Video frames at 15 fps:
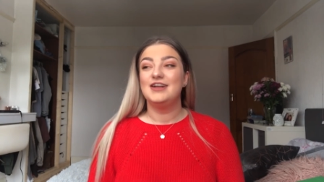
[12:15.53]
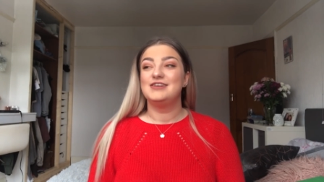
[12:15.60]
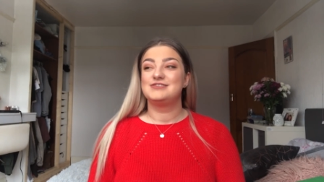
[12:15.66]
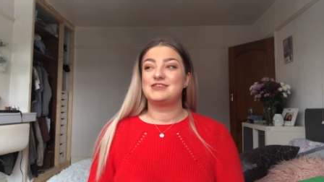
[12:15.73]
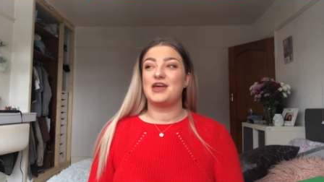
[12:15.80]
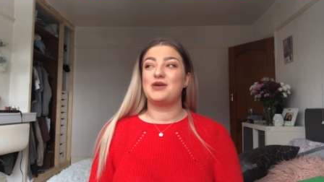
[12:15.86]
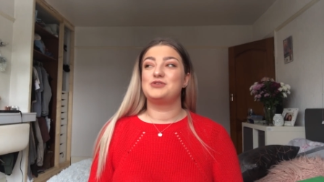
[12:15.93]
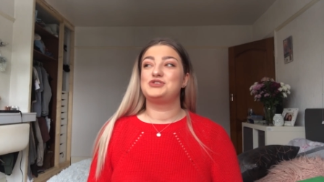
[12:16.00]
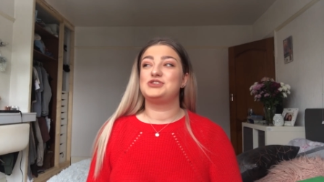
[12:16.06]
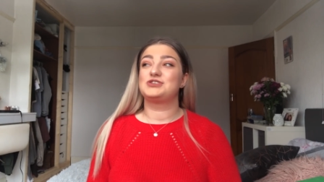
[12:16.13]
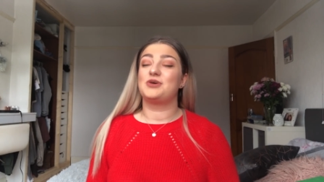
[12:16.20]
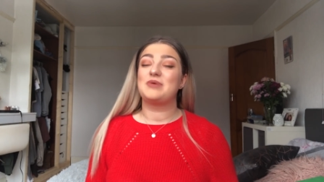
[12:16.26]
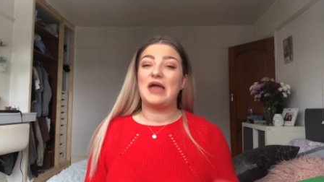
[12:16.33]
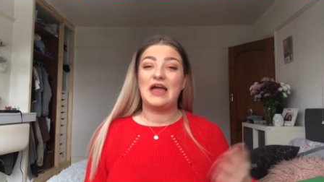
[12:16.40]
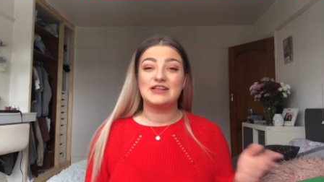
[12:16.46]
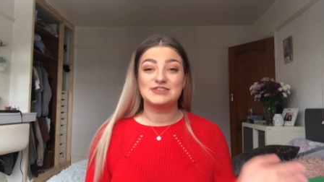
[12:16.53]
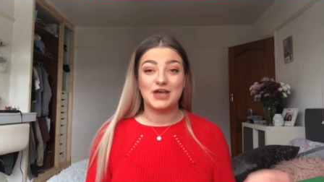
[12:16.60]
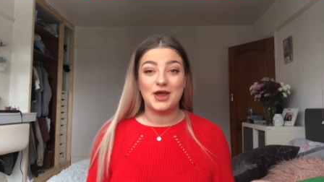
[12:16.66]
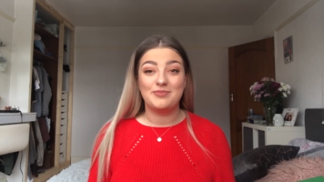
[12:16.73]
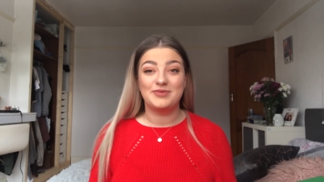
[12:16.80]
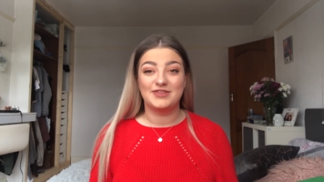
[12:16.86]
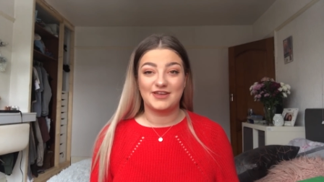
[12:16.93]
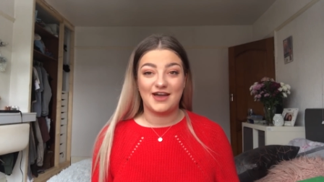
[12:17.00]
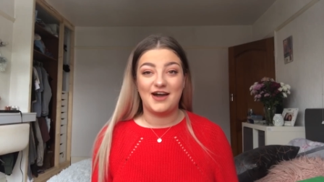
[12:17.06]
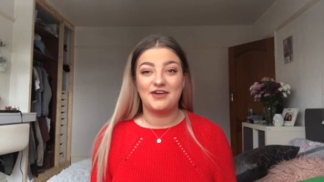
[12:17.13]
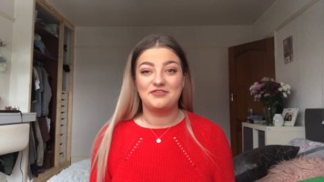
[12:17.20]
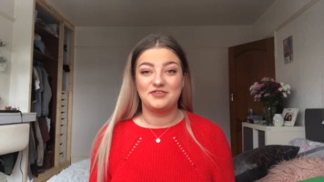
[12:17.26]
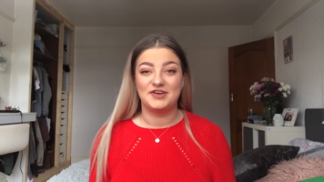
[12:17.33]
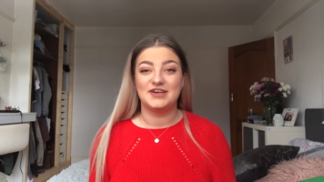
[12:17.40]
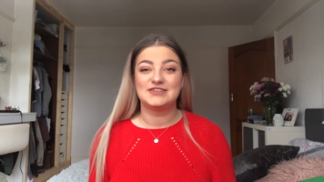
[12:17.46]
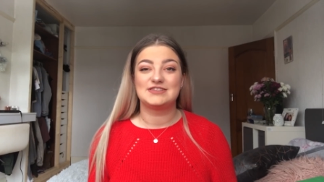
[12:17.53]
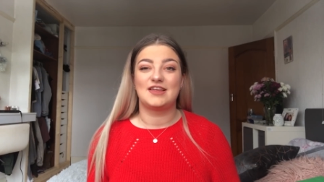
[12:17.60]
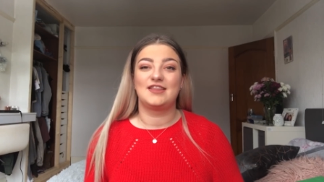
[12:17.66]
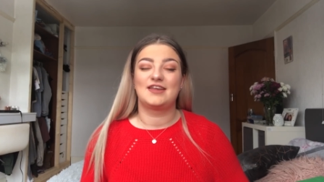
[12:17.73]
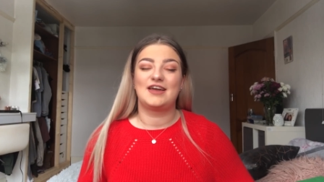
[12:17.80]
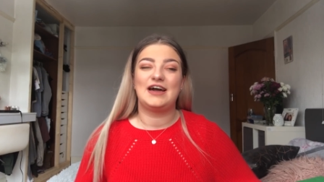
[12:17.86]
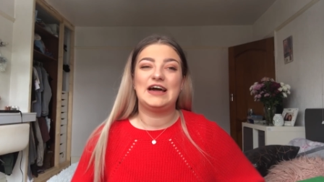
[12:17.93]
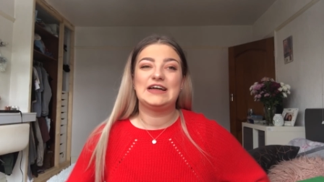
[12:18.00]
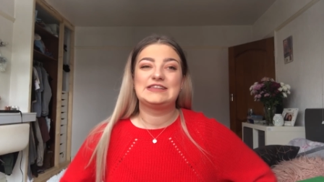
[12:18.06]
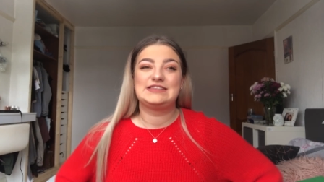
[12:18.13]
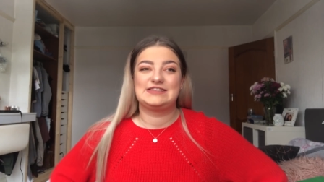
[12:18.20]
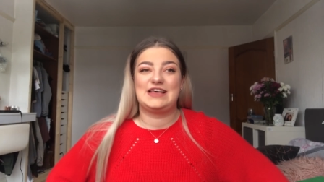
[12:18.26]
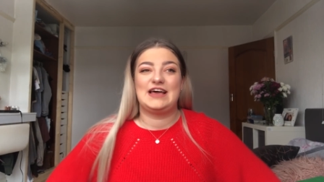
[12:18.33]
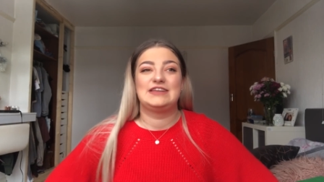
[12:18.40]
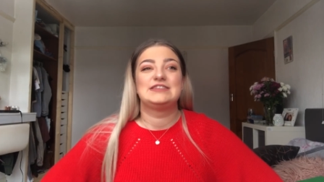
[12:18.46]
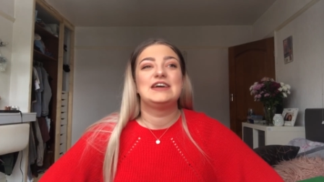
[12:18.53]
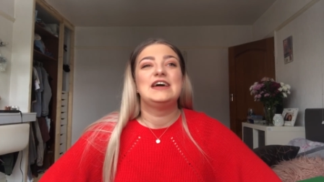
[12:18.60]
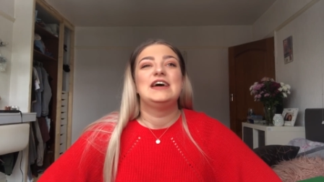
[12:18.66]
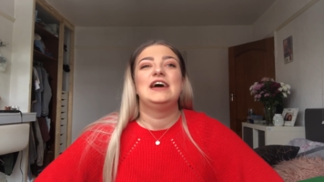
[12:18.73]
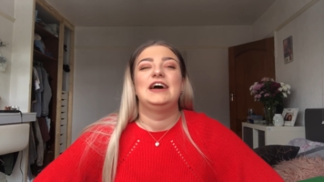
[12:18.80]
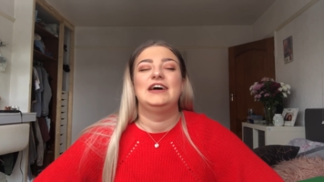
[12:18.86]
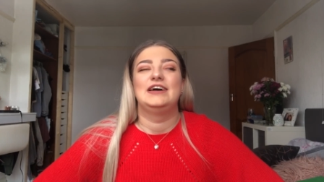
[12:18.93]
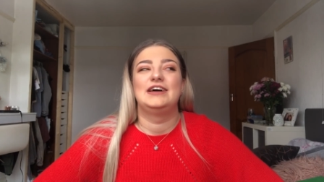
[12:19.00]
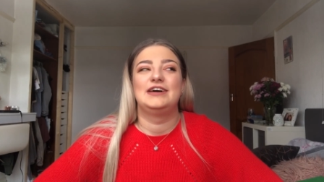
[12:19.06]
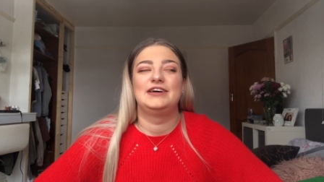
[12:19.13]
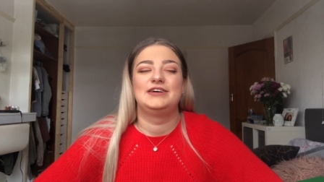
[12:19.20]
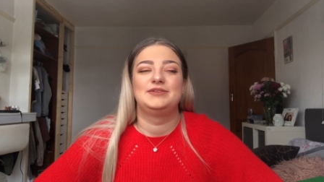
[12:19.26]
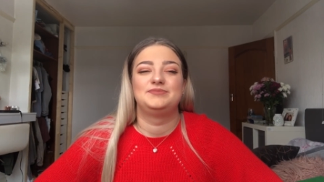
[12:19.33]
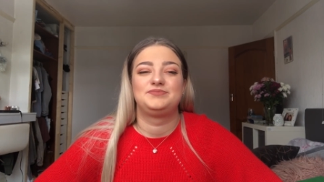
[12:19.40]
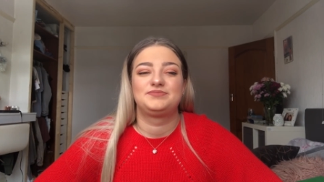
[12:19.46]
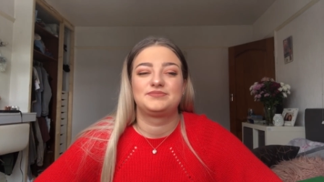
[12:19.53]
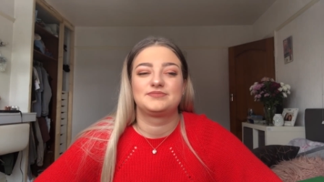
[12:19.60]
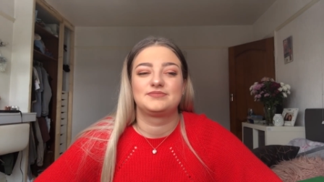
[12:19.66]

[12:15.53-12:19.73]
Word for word: So she told me I had to open the card first, and the card said, can't